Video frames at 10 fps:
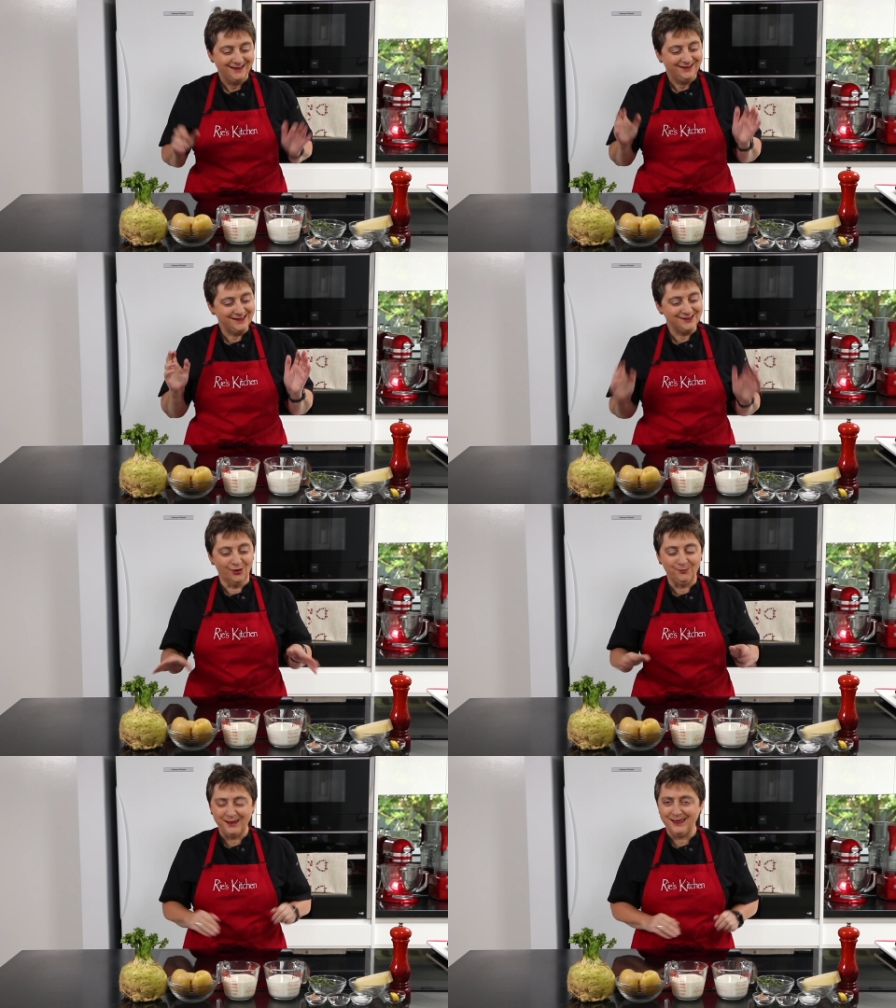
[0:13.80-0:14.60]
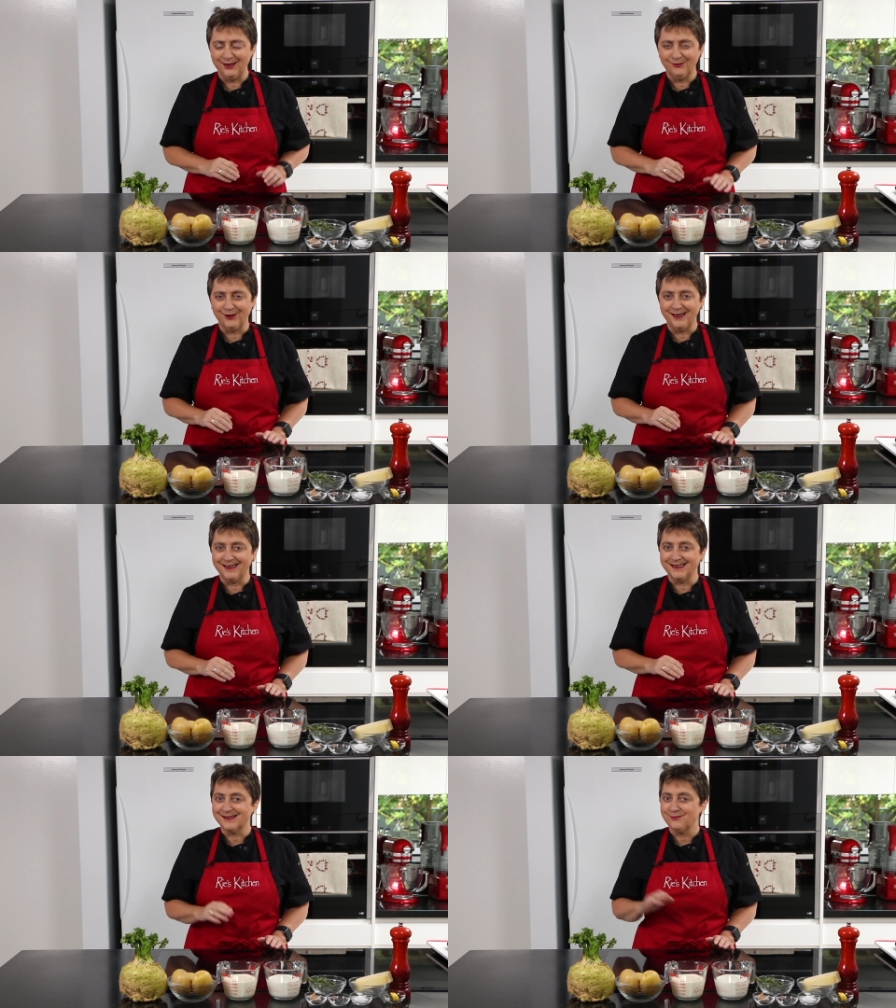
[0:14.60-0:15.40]
There's not many
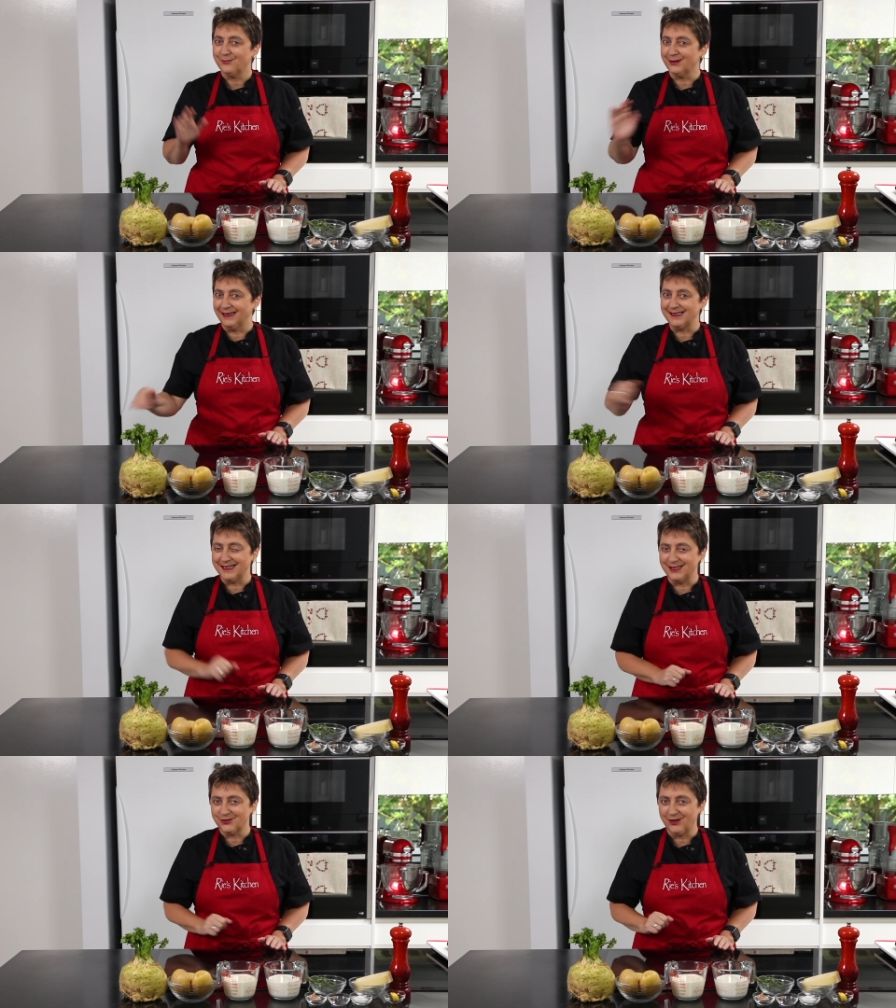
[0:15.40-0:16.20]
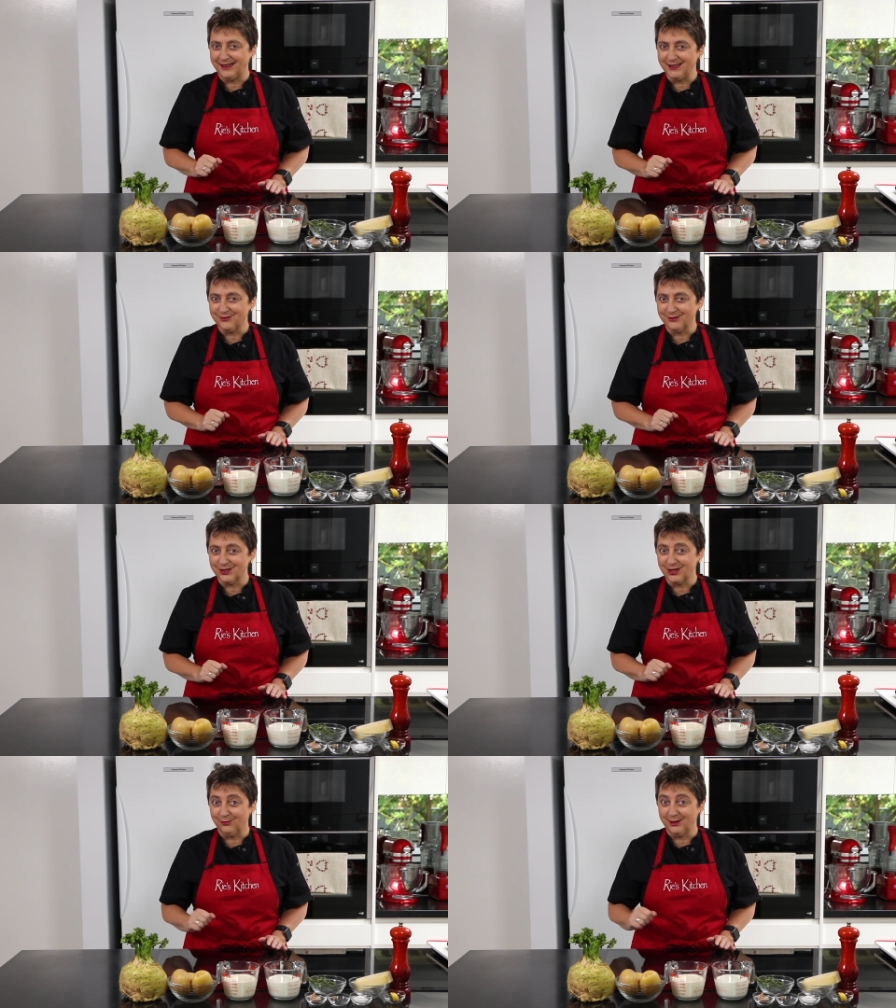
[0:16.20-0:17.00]
ingredients, but let's get straight into it,
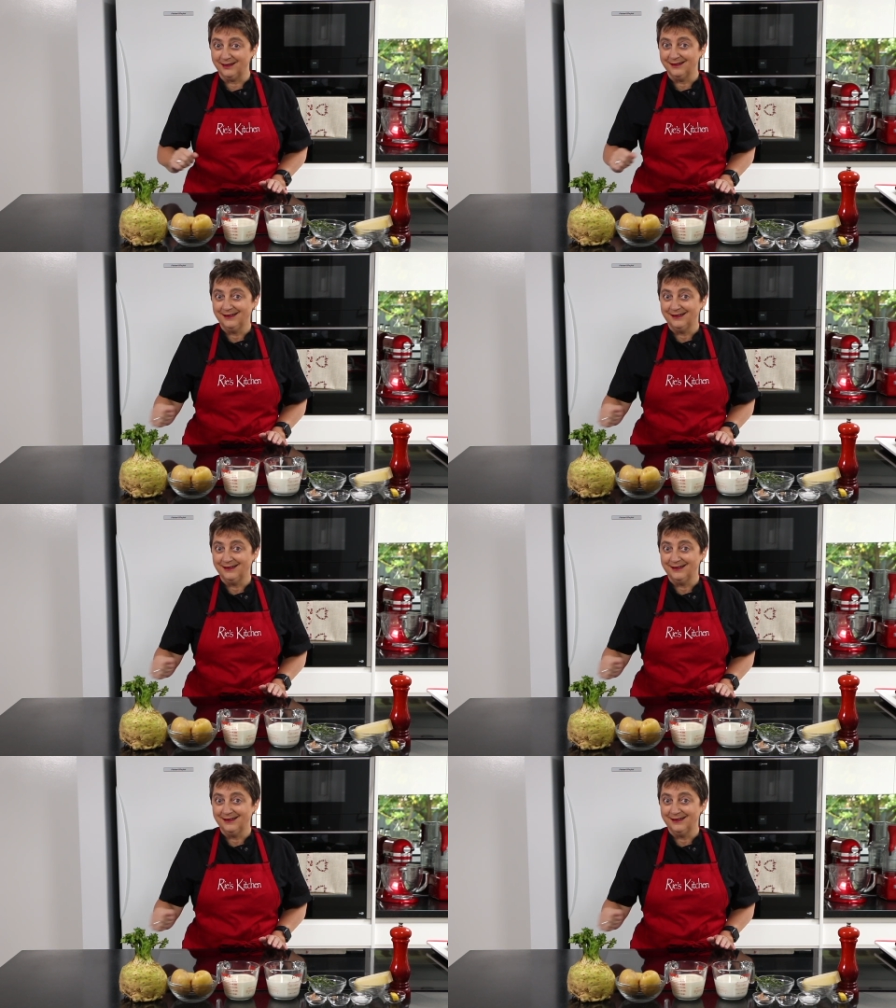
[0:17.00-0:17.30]
shall we?